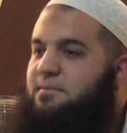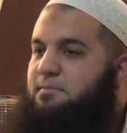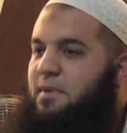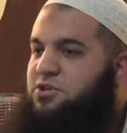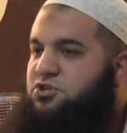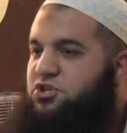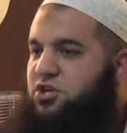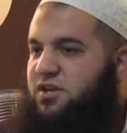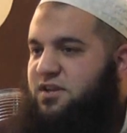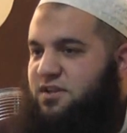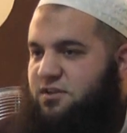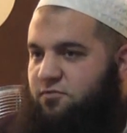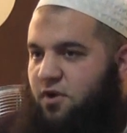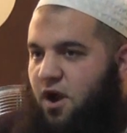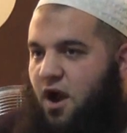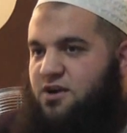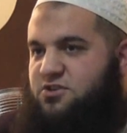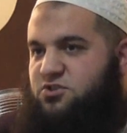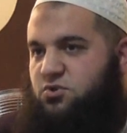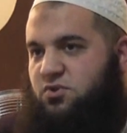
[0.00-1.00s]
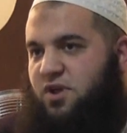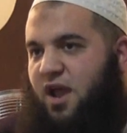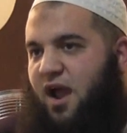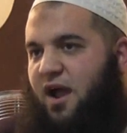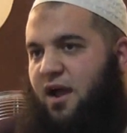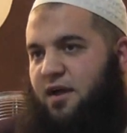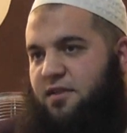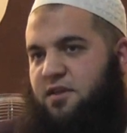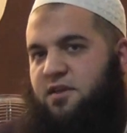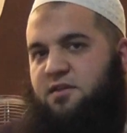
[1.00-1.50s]
does it mention in regards to the
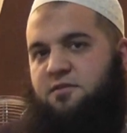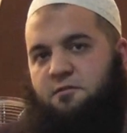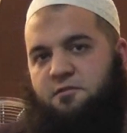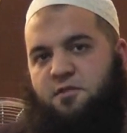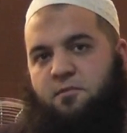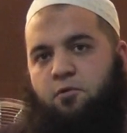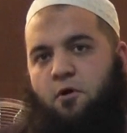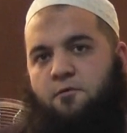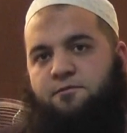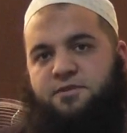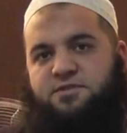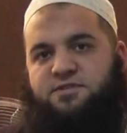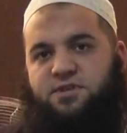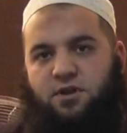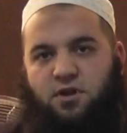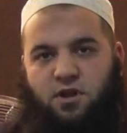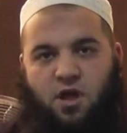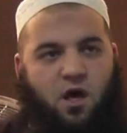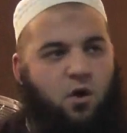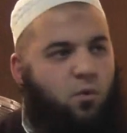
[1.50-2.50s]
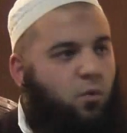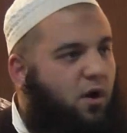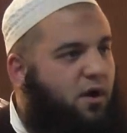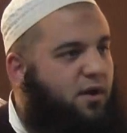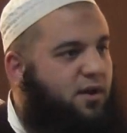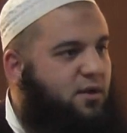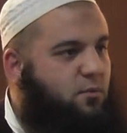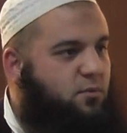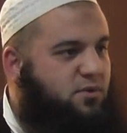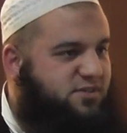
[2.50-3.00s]
ahadith of the Prophet sallallahu
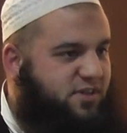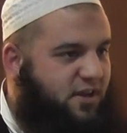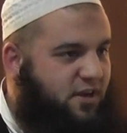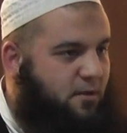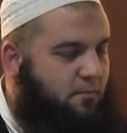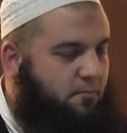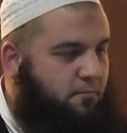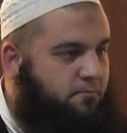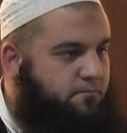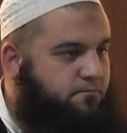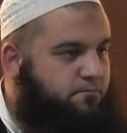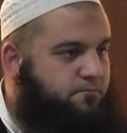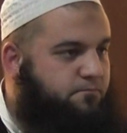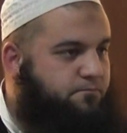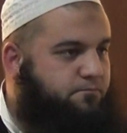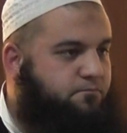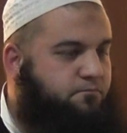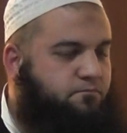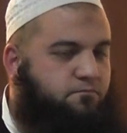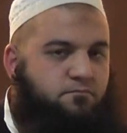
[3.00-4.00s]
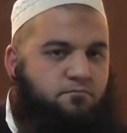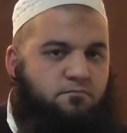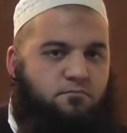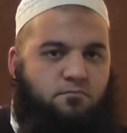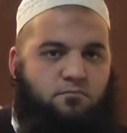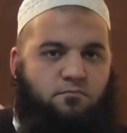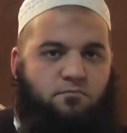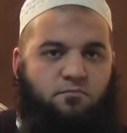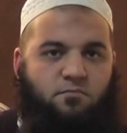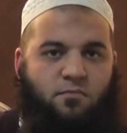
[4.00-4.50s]
alaihi wasallam?
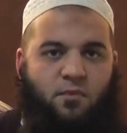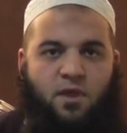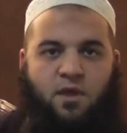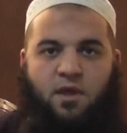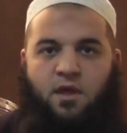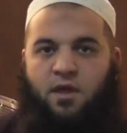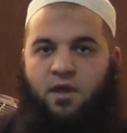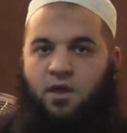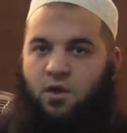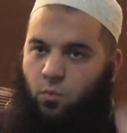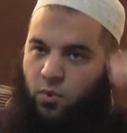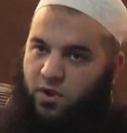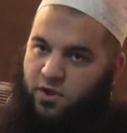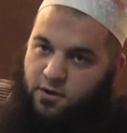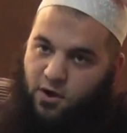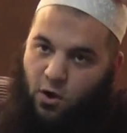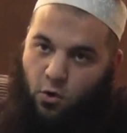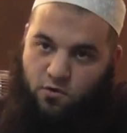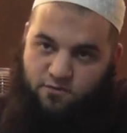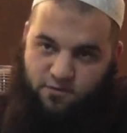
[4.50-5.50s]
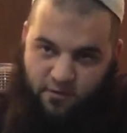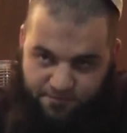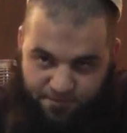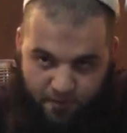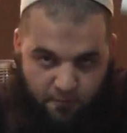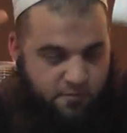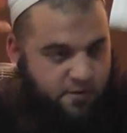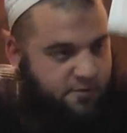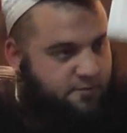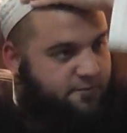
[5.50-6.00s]
We know of a
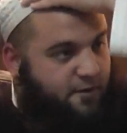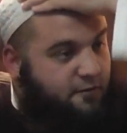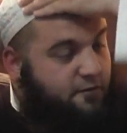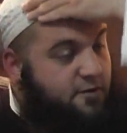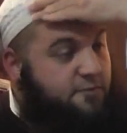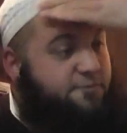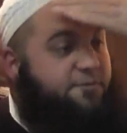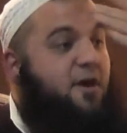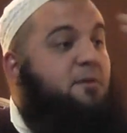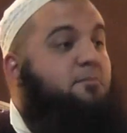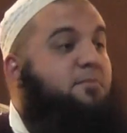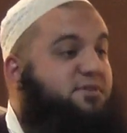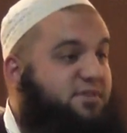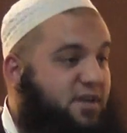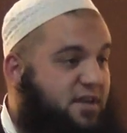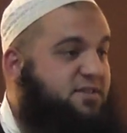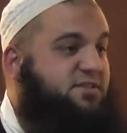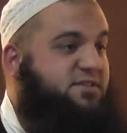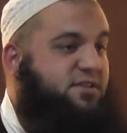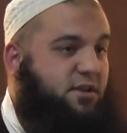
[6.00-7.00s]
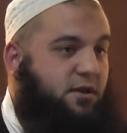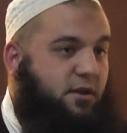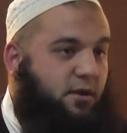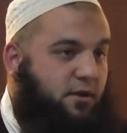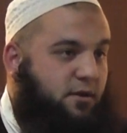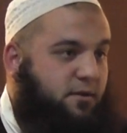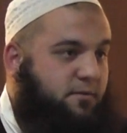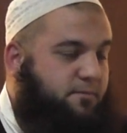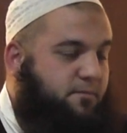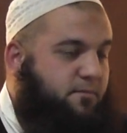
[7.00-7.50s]
very, very famous
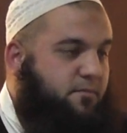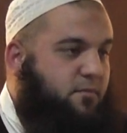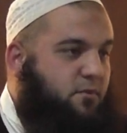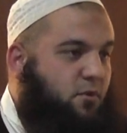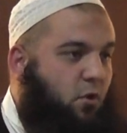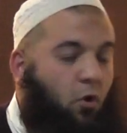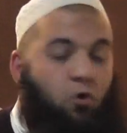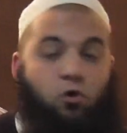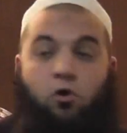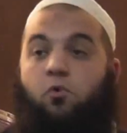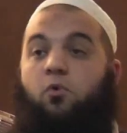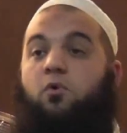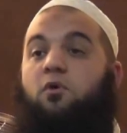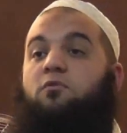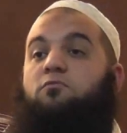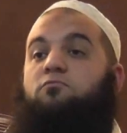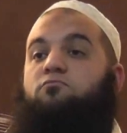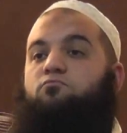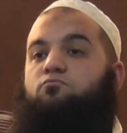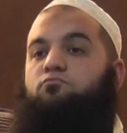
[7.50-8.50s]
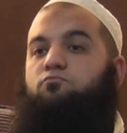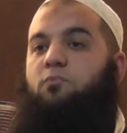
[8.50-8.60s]
incident, or